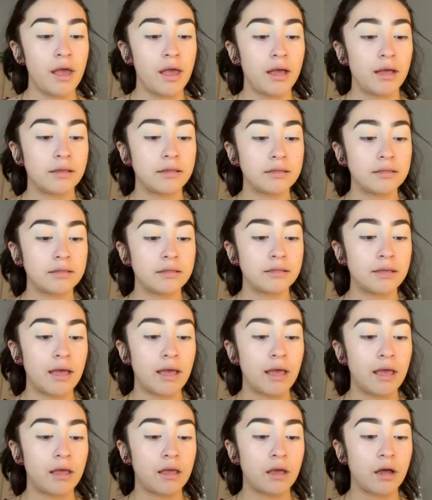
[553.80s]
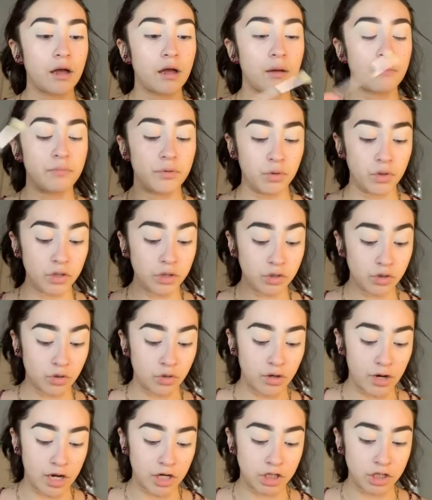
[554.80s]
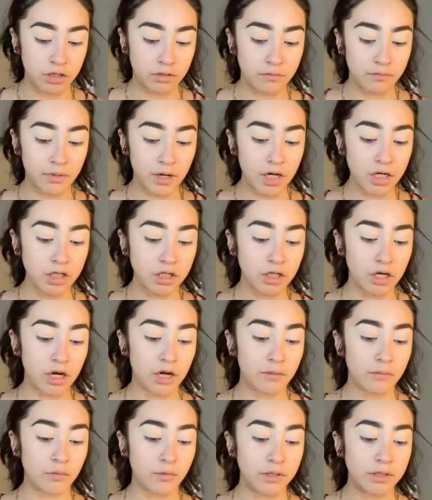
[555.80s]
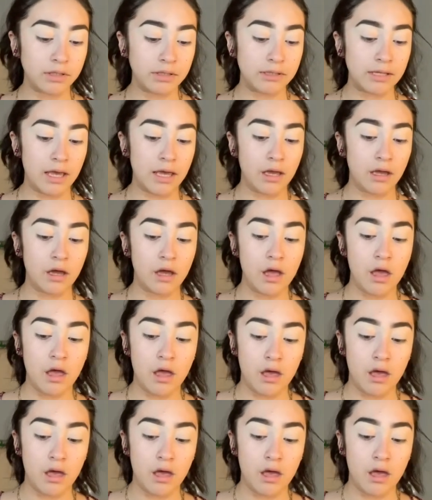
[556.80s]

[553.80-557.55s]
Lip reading: and this is a Beauty's Creation brush, and I'm going to take